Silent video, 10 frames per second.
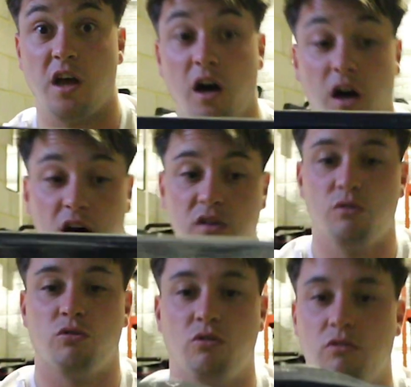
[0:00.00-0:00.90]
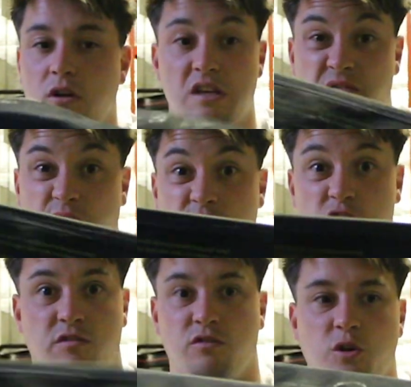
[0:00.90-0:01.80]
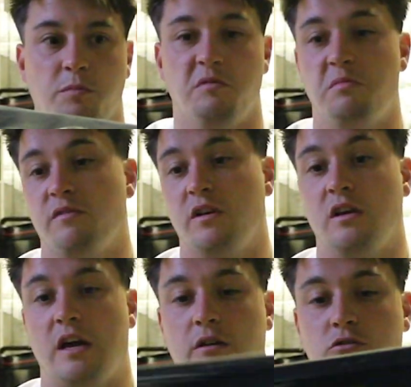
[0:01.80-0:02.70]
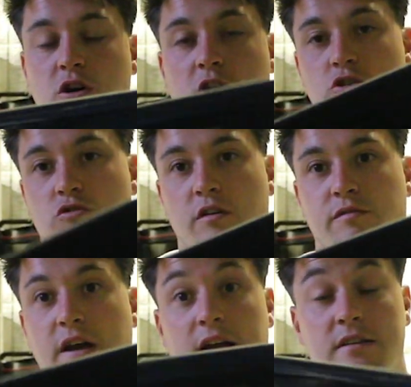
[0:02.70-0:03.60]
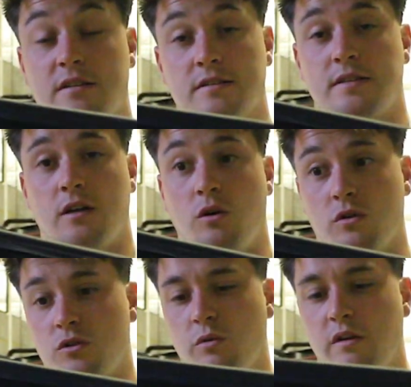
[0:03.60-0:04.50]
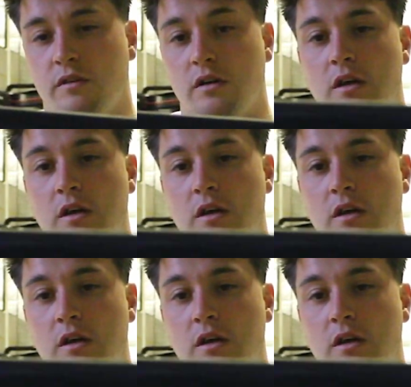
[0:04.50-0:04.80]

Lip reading: car, or if you're fishing on top of your bivvy, and it'll charge straight off that, and it doesn't take long at all either.